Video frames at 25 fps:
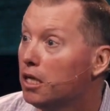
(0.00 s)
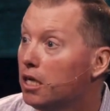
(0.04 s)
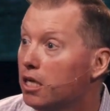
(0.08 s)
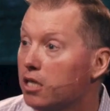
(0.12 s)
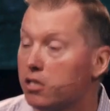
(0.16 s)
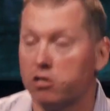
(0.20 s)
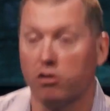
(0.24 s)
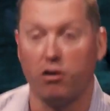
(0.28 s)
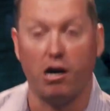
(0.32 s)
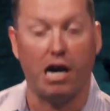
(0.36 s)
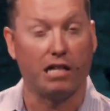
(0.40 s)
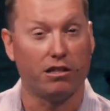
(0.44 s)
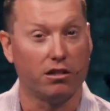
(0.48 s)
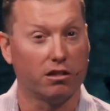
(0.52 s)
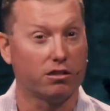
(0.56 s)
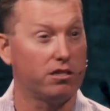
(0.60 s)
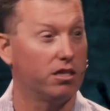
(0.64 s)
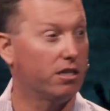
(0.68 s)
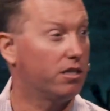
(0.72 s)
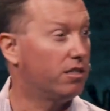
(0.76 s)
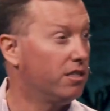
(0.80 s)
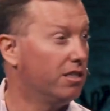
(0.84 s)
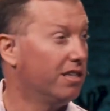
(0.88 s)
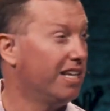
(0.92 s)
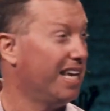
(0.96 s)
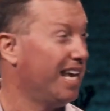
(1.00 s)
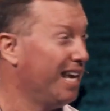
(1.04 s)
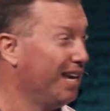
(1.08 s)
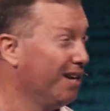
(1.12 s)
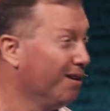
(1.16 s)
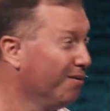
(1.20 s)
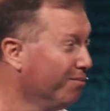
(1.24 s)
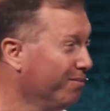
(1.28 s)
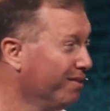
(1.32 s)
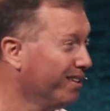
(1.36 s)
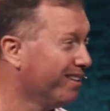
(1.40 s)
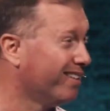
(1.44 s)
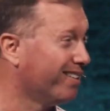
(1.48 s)
And so I looked at
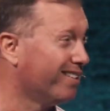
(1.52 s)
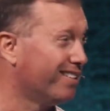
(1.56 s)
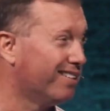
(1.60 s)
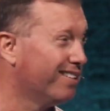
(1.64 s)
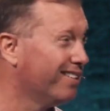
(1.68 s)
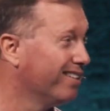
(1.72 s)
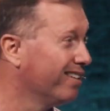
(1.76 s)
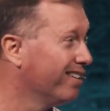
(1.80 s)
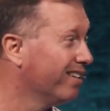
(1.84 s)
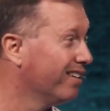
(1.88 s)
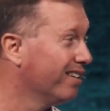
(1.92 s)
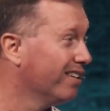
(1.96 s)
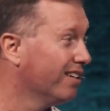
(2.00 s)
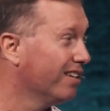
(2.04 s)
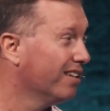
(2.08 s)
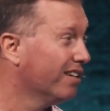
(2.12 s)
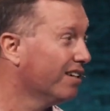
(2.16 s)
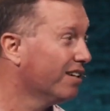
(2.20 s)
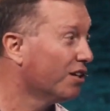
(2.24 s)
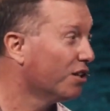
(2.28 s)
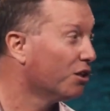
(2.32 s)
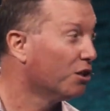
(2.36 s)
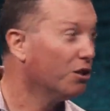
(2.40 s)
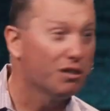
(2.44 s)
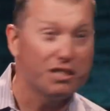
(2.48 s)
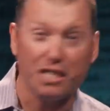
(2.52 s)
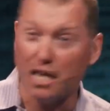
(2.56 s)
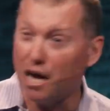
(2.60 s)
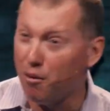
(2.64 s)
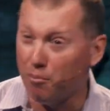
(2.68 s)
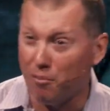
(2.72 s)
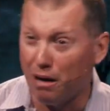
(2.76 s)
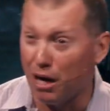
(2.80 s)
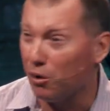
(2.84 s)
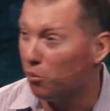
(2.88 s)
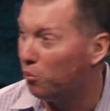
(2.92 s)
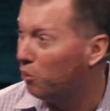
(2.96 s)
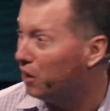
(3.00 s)
him and looked
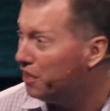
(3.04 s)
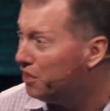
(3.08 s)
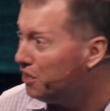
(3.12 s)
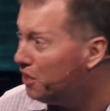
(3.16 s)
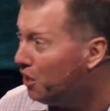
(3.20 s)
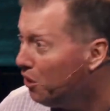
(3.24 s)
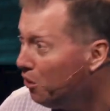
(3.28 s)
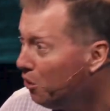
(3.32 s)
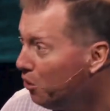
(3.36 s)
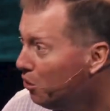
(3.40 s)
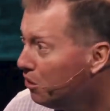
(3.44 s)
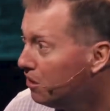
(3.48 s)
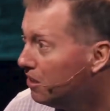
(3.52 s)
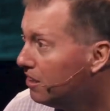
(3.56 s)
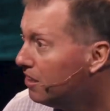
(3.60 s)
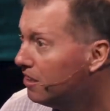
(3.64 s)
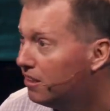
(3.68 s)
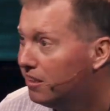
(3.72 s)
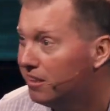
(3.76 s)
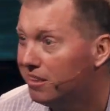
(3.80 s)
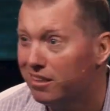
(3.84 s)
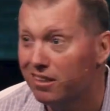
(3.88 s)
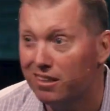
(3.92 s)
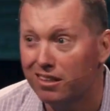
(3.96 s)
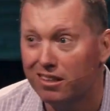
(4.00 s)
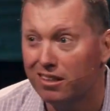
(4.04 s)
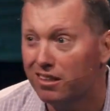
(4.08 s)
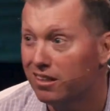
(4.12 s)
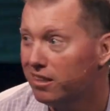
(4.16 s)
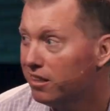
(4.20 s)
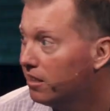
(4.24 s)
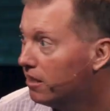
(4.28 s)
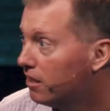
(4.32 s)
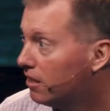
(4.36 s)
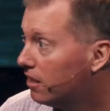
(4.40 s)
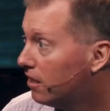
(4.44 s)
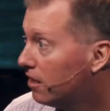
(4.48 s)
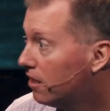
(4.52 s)
out my window.
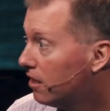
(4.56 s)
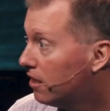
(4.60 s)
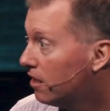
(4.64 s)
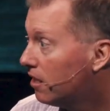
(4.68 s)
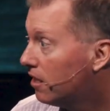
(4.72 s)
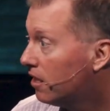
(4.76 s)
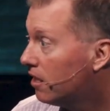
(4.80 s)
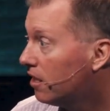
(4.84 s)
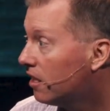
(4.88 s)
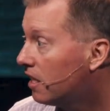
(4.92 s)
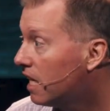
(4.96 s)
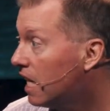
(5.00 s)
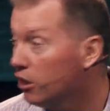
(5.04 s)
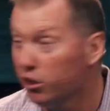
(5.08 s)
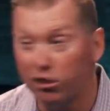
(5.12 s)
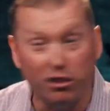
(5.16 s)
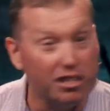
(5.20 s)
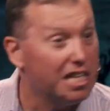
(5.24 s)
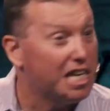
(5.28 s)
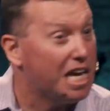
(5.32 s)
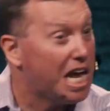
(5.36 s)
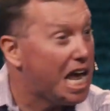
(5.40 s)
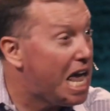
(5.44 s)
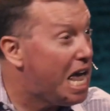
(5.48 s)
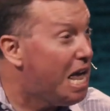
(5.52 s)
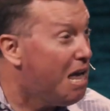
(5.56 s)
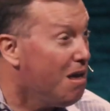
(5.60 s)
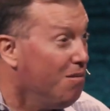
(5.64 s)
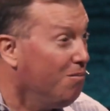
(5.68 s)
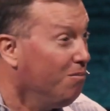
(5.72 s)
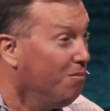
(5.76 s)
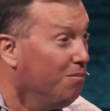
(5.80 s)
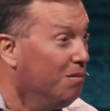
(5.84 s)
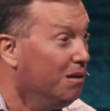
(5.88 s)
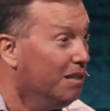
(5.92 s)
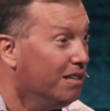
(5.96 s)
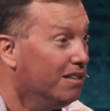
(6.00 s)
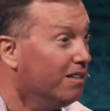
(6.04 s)
I looked at
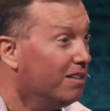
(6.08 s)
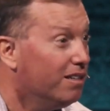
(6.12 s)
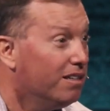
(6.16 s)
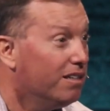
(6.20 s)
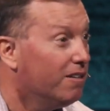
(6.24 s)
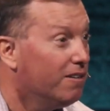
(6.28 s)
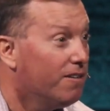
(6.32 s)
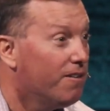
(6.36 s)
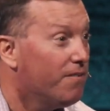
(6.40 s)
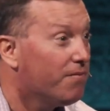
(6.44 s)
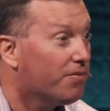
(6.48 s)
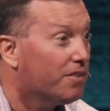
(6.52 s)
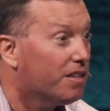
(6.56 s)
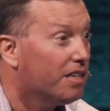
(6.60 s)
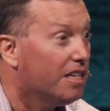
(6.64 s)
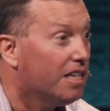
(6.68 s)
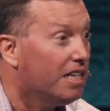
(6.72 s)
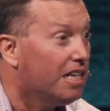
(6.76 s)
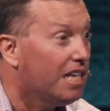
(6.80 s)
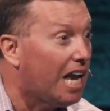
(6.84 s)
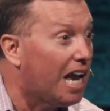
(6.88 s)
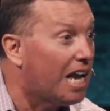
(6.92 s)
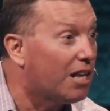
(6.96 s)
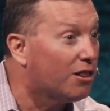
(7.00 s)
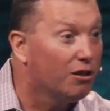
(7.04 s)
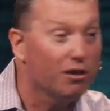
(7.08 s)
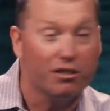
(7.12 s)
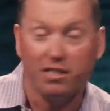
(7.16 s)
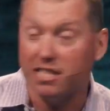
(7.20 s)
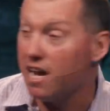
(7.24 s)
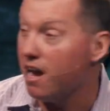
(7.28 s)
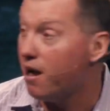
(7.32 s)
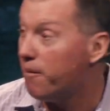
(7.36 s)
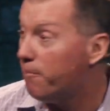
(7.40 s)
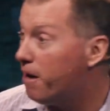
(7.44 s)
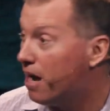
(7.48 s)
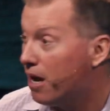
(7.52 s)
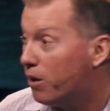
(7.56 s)
him and looked
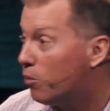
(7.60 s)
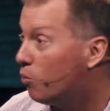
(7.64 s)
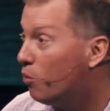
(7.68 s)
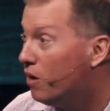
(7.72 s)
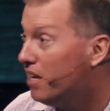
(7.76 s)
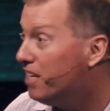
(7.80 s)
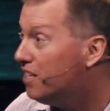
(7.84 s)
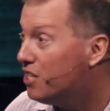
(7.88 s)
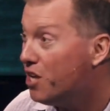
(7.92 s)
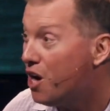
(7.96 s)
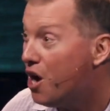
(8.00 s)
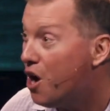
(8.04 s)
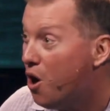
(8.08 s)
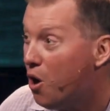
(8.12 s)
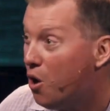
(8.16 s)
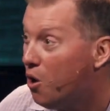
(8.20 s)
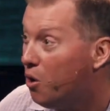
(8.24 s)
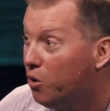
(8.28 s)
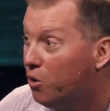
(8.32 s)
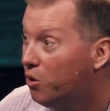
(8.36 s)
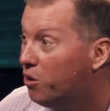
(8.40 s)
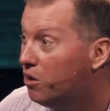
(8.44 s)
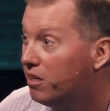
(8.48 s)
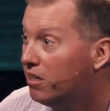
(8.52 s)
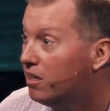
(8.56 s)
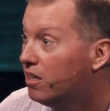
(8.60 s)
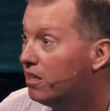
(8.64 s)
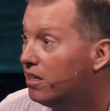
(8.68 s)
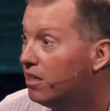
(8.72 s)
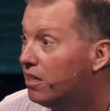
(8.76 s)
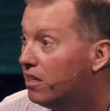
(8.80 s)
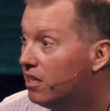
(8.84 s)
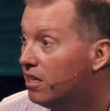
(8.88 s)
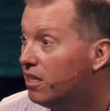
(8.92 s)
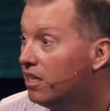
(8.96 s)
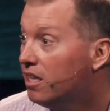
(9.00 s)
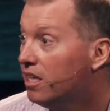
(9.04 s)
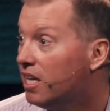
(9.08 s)
out my window
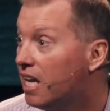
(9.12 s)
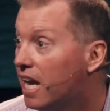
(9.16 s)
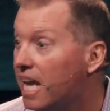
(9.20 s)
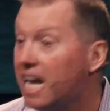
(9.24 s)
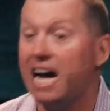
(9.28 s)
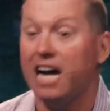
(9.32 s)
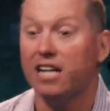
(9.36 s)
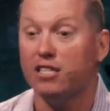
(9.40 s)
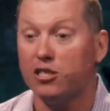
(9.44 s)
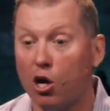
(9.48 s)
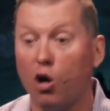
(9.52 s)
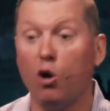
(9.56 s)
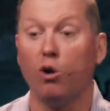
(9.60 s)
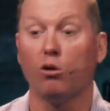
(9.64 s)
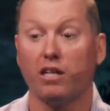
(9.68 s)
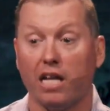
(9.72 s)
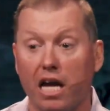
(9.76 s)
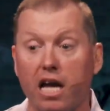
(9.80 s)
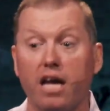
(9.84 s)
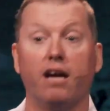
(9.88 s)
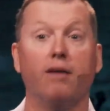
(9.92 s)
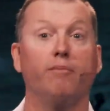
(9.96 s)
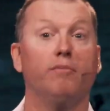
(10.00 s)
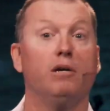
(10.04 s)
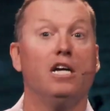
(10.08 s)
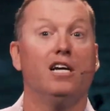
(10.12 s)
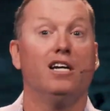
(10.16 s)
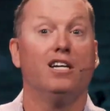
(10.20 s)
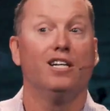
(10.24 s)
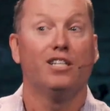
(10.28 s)
and I told him,